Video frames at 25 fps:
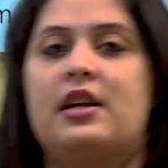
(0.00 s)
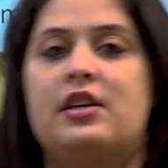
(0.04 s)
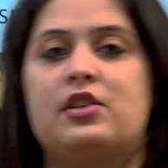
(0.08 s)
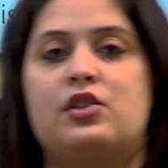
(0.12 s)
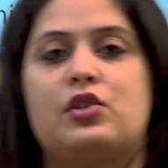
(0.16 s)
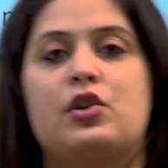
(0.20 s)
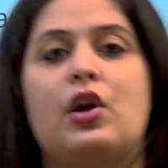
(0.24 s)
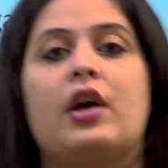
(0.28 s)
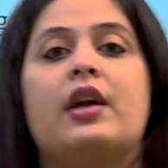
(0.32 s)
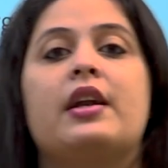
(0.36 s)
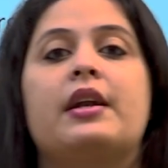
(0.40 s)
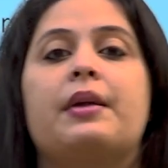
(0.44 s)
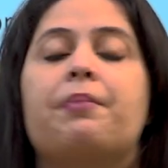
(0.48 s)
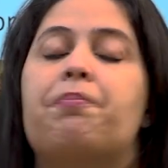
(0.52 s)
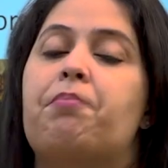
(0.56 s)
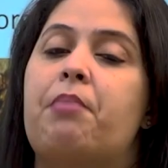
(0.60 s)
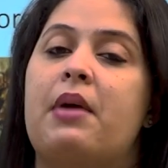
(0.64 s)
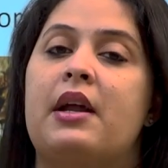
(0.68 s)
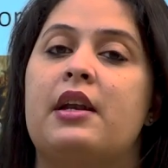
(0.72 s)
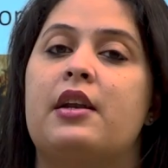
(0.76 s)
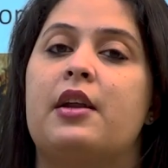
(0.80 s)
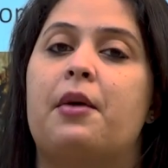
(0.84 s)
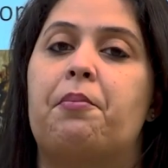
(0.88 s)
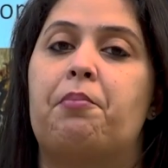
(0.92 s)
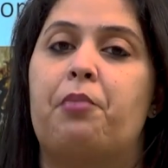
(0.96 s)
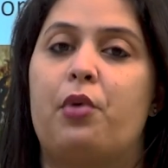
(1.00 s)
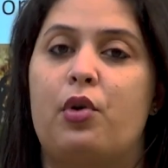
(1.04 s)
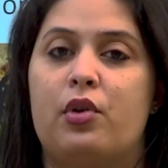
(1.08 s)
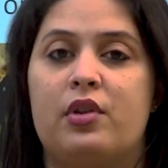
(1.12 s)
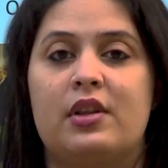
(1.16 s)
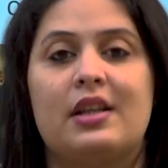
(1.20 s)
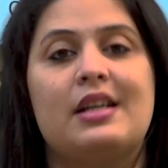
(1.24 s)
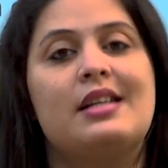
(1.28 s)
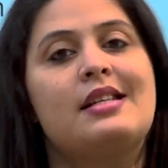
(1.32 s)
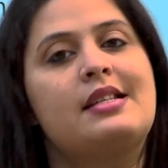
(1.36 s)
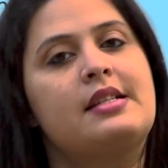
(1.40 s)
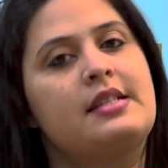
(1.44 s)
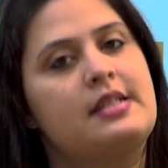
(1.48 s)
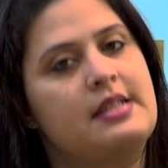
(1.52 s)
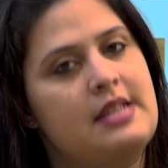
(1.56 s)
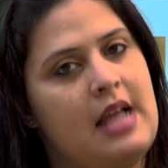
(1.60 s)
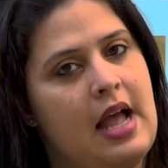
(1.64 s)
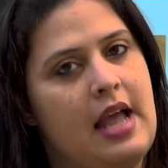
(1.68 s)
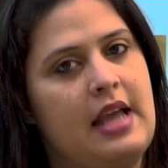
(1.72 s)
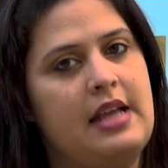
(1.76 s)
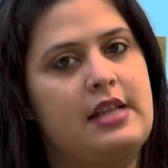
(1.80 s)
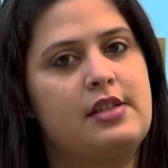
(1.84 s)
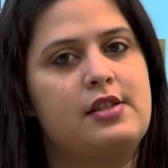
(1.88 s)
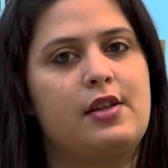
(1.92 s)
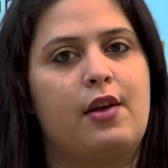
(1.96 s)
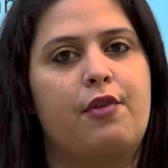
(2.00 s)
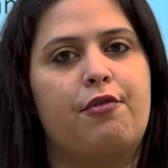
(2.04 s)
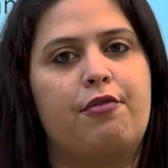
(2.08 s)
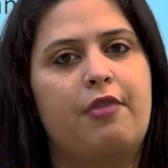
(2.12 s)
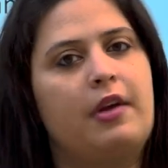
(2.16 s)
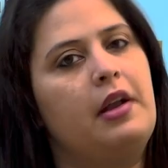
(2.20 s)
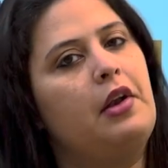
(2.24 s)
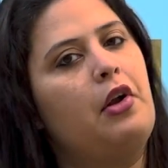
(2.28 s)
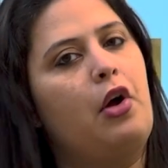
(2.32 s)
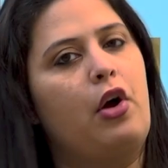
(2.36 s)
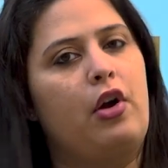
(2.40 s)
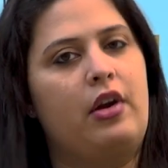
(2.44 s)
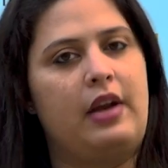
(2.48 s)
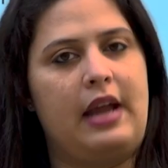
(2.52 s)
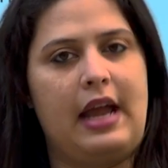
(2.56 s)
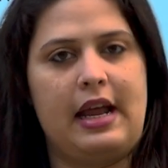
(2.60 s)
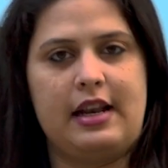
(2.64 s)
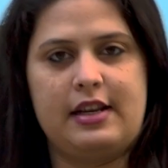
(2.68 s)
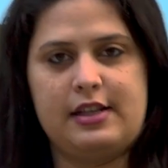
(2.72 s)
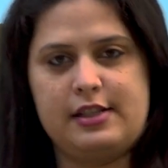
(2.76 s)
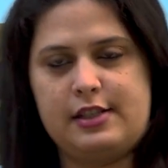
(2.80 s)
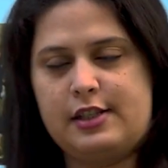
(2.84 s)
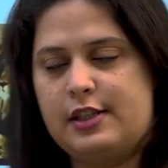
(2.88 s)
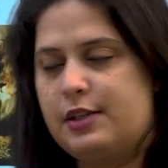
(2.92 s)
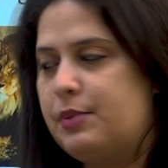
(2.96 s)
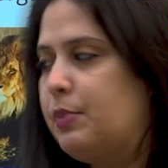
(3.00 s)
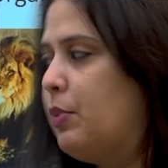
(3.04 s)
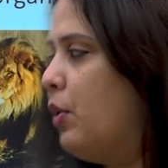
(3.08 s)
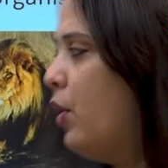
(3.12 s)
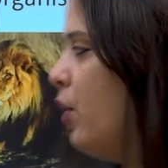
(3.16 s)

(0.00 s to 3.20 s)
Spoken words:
does not depend upon the size of an organism.